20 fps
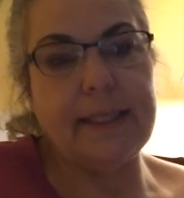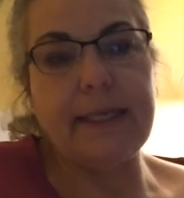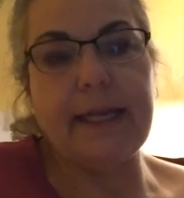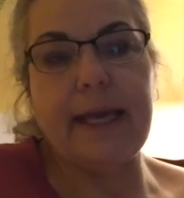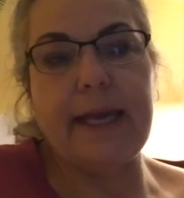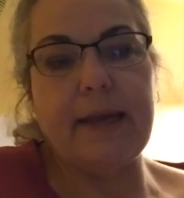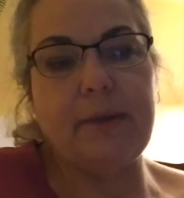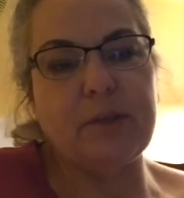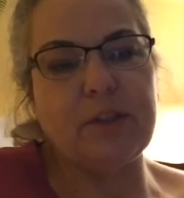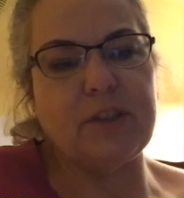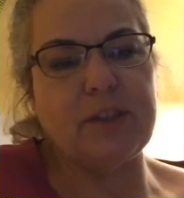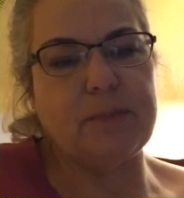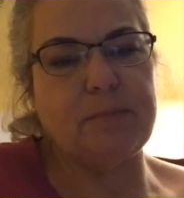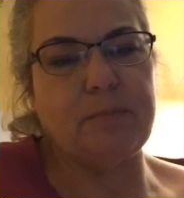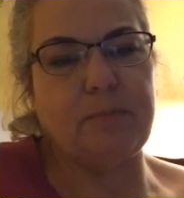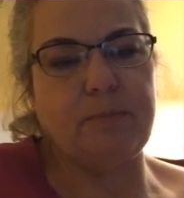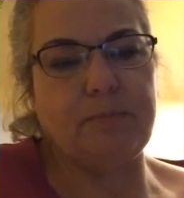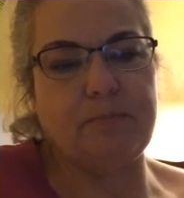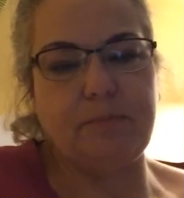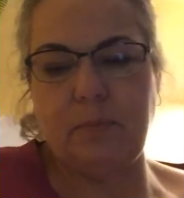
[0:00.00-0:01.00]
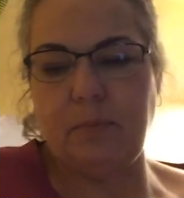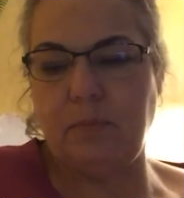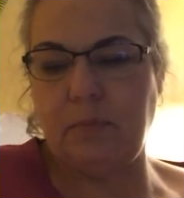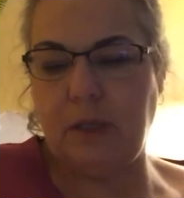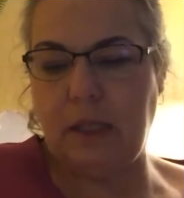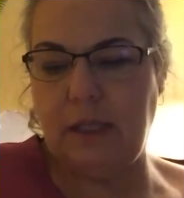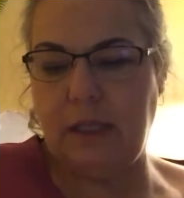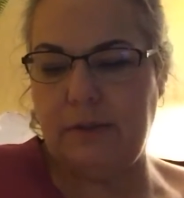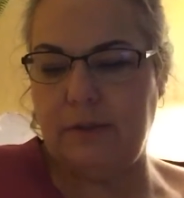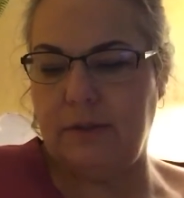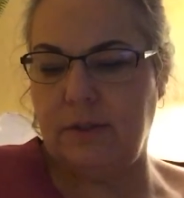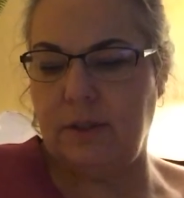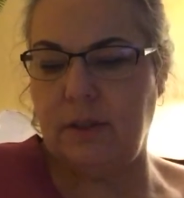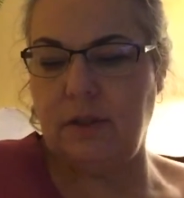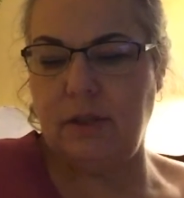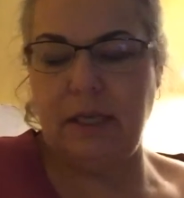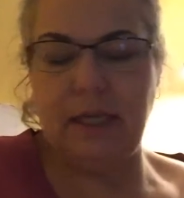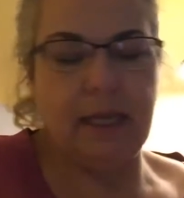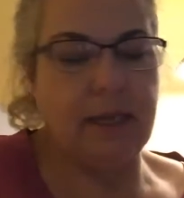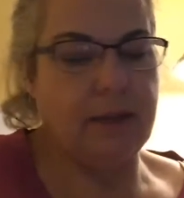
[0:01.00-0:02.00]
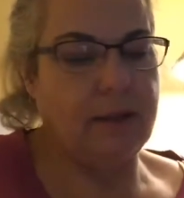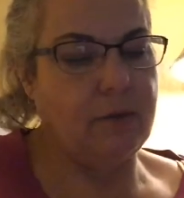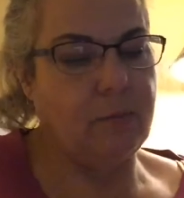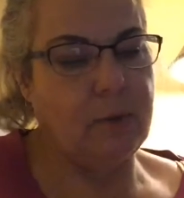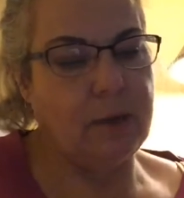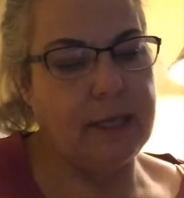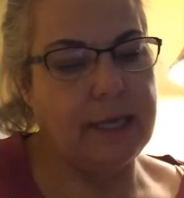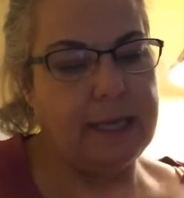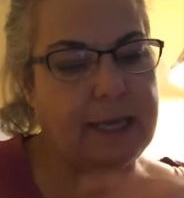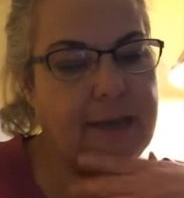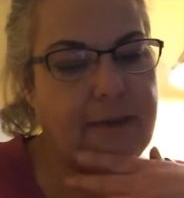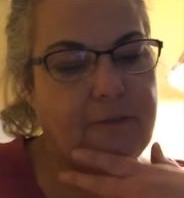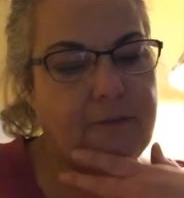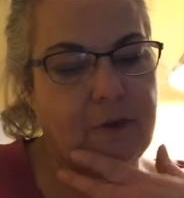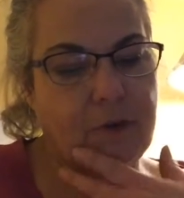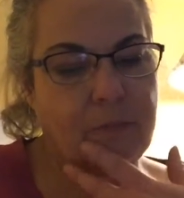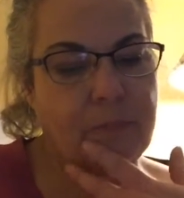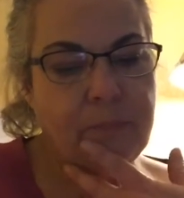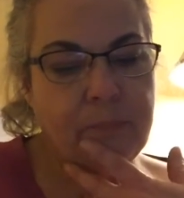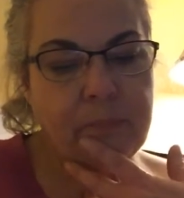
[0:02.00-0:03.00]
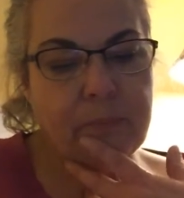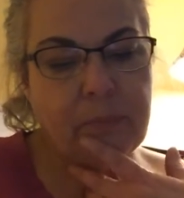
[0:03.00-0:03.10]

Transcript: which is close to the other one I gave you,